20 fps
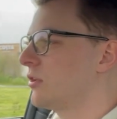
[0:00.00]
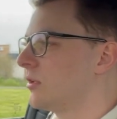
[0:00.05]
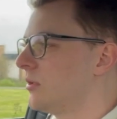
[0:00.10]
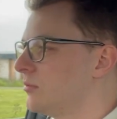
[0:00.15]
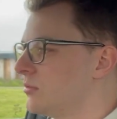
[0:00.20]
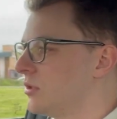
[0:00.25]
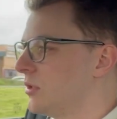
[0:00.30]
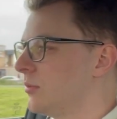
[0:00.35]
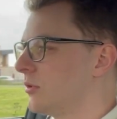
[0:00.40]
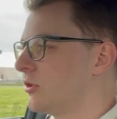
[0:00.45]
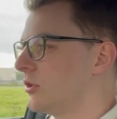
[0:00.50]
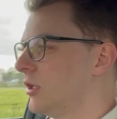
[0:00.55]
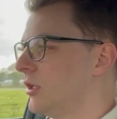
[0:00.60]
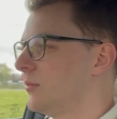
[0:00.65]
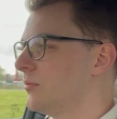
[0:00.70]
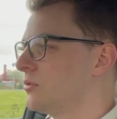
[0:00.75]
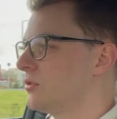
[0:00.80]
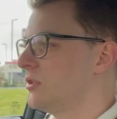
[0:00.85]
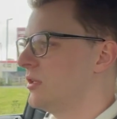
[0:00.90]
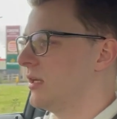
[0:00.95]
grips, it
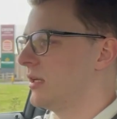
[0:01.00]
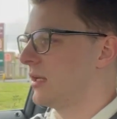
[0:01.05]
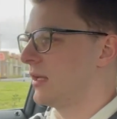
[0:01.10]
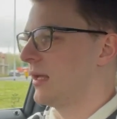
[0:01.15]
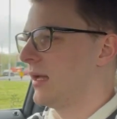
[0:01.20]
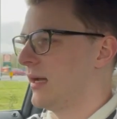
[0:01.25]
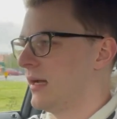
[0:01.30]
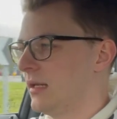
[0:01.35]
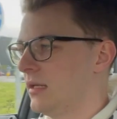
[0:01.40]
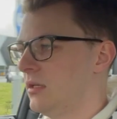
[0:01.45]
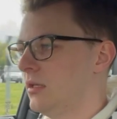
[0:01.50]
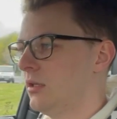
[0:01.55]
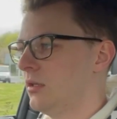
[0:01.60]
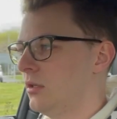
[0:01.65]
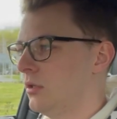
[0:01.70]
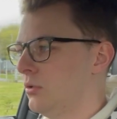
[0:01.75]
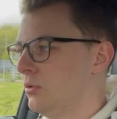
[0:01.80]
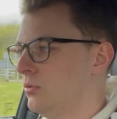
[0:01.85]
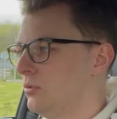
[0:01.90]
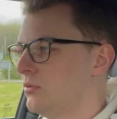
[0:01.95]
grips. It can
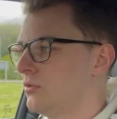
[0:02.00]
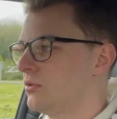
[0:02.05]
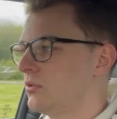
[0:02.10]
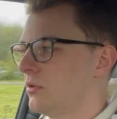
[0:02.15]
lose